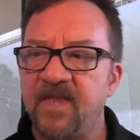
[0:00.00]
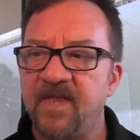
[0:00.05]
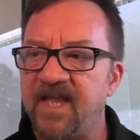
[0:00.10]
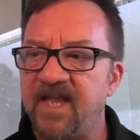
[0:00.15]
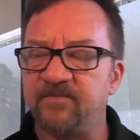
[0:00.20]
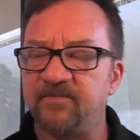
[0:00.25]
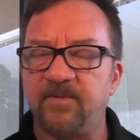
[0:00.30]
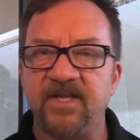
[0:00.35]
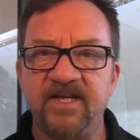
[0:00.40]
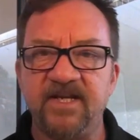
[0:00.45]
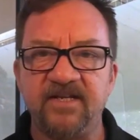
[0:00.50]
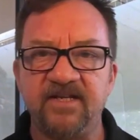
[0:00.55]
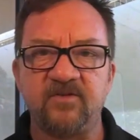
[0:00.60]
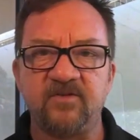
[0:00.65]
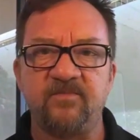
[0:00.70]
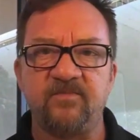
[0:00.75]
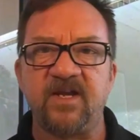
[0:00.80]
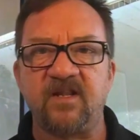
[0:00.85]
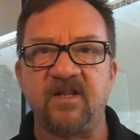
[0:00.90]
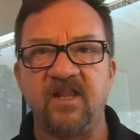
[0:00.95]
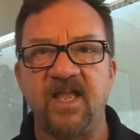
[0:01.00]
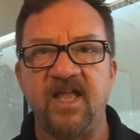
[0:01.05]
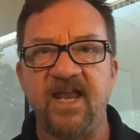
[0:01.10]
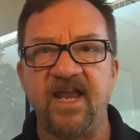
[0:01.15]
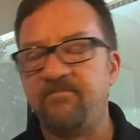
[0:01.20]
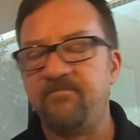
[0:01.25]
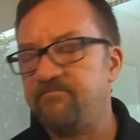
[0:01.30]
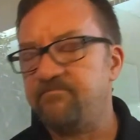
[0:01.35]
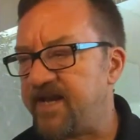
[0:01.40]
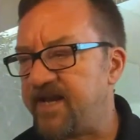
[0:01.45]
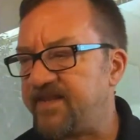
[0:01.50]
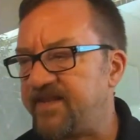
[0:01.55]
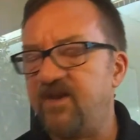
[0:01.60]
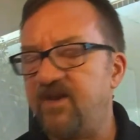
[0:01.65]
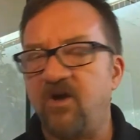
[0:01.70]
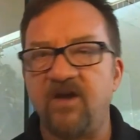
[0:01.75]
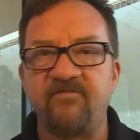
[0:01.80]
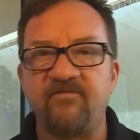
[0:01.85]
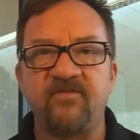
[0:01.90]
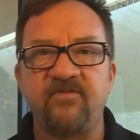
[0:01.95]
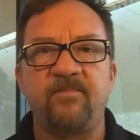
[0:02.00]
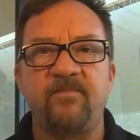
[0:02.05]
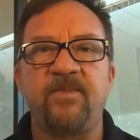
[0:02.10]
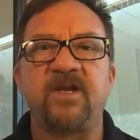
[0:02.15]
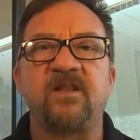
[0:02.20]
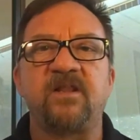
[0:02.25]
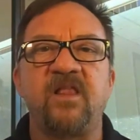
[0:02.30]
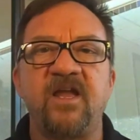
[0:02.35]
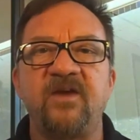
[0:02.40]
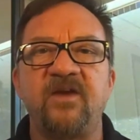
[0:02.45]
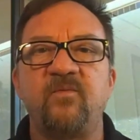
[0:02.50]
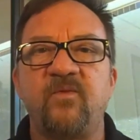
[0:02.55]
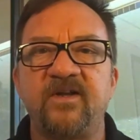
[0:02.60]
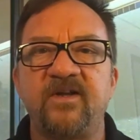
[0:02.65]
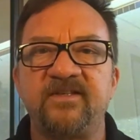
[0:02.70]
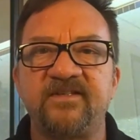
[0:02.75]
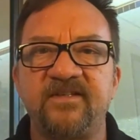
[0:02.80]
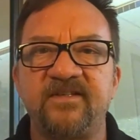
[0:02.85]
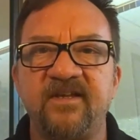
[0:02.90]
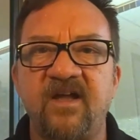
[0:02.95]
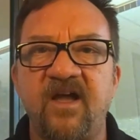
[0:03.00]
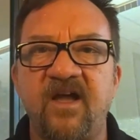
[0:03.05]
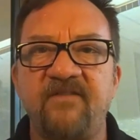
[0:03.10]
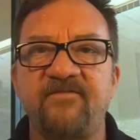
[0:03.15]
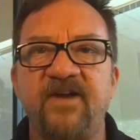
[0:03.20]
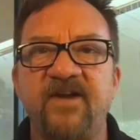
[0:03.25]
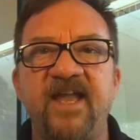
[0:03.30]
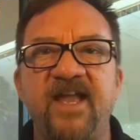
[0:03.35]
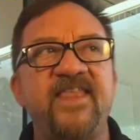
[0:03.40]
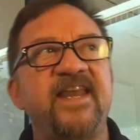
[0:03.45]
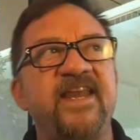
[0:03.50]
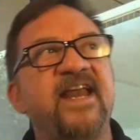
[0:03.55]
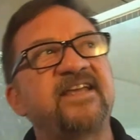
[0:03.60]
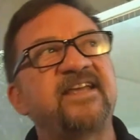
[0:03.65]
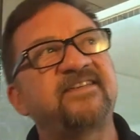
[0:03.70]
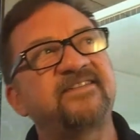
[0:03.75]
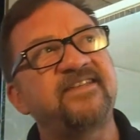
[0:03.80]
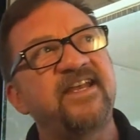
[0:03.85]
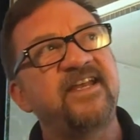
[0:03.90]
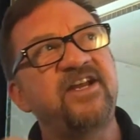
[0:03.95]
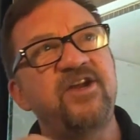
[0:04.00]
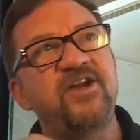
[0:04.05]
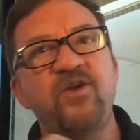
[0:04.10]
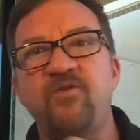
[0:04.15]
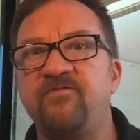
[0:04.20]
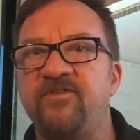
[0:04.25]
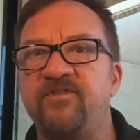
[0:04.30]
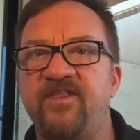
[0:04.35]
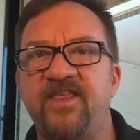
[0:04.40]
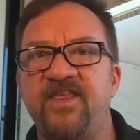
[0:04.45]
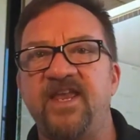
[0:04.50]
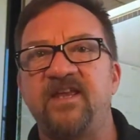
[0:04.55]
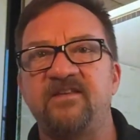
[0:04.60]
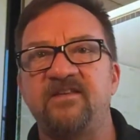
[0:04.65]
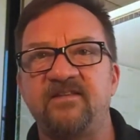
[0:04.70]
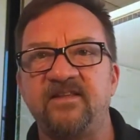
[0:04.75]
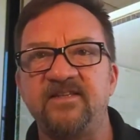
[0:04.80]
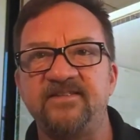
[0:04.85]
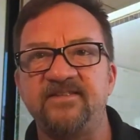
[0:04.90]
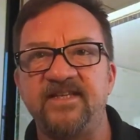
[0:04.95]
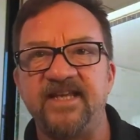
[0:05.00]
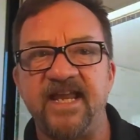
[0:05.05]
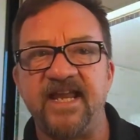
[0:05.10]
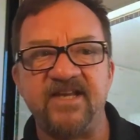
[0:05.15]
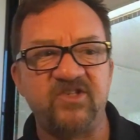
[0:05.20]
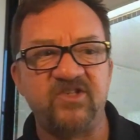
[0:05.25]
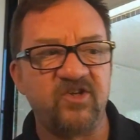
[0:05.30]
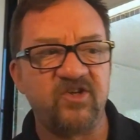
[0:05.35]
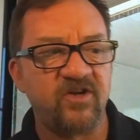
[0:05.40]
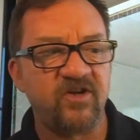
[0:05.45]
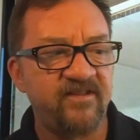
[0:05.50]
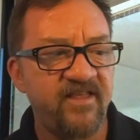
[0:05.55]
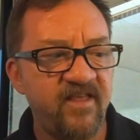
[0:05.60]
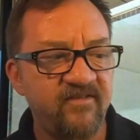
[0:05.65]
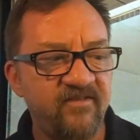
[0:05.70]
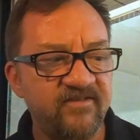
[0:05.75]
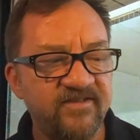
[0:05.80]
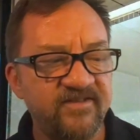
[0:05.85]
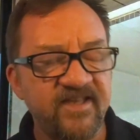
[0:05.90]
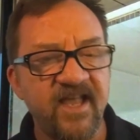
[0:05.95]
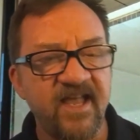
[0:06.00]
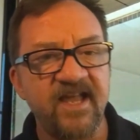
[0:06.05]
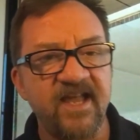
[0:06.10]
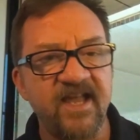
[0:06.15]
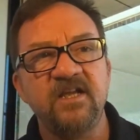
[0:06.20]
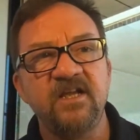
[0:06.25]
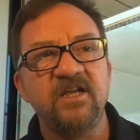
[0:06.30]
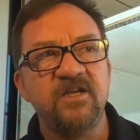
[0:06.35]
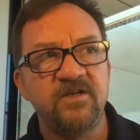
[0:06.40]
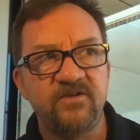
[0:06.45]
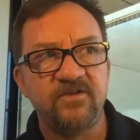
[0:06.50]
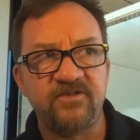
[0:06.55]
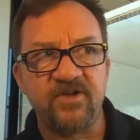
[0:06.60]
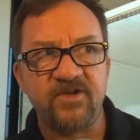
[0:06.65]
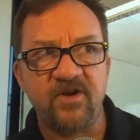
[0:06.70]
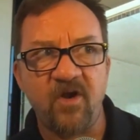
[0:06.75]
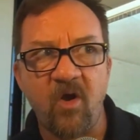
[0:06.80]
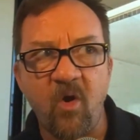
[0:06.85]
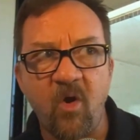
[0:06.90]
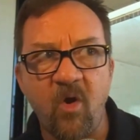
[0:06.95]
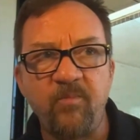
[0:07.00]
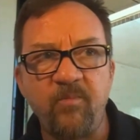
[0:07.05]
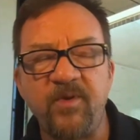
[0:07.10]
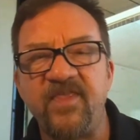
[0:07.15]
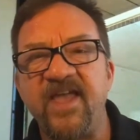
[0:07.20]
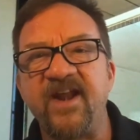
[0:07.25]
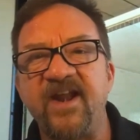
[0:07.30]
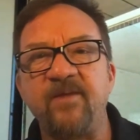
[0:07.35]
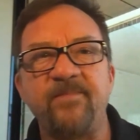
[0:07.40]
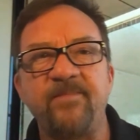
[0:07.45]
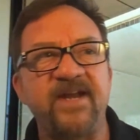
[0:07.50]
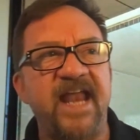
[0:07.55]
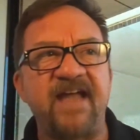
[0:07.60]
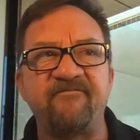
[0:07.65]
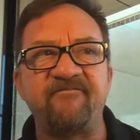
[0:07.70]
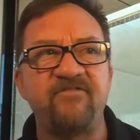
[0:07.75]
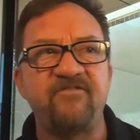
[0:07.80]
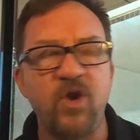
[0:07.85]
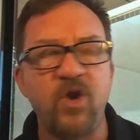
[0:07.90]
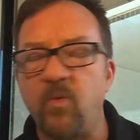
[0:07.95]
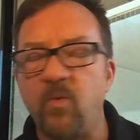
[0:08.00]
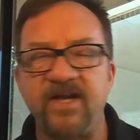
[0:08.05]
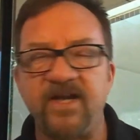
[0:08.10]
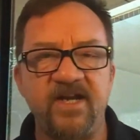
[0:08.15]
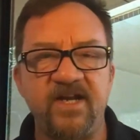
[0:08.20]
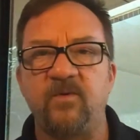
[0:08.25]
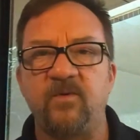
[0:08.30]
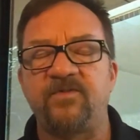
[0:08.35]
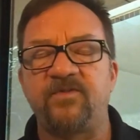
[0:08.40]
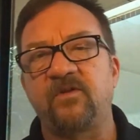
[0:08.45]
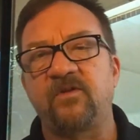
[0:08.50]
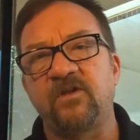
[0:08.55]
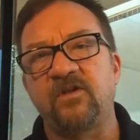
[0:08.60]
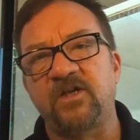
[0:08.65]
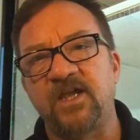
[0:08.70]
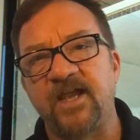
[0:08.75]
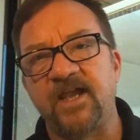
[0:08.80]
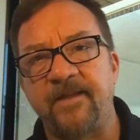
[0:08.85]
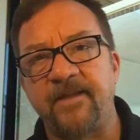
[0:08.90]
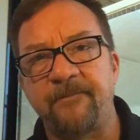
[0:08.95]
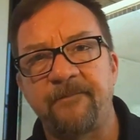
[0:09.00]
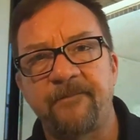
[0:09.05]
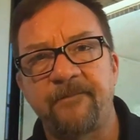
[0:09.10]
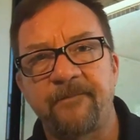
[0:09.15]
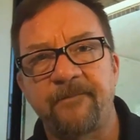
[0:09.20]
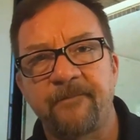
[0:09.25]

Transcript: explain it to my client, make the offer that my client wants to offer, and then I send it over to the listing agent on the other side who's going to open that up and have no idea what they're looking at,